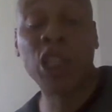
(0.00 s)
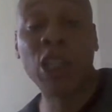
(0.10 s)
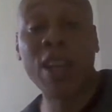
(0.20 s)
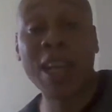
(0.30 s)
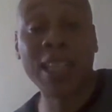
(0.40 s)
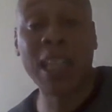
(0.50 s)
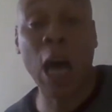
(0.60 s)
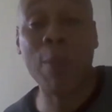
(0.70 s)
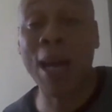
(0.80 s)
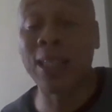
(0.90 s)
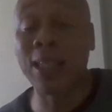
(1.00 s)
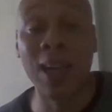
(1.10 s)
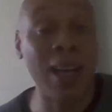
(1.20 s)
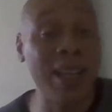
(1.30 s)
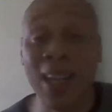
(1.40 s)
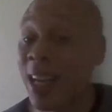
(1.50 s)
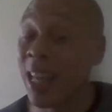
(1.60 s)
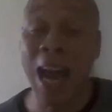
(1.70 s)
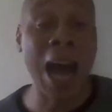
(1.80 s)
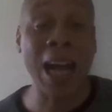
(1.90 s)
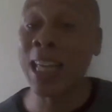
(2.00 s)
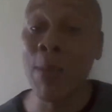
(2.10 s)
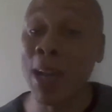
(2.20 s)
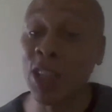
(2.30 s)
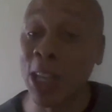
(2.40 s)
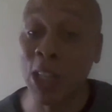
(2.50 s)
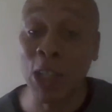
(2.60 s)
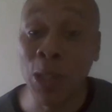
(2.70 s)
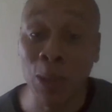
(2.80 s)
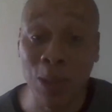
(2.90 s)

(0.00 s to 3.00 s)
of Islam has done that Hakim has yet to do.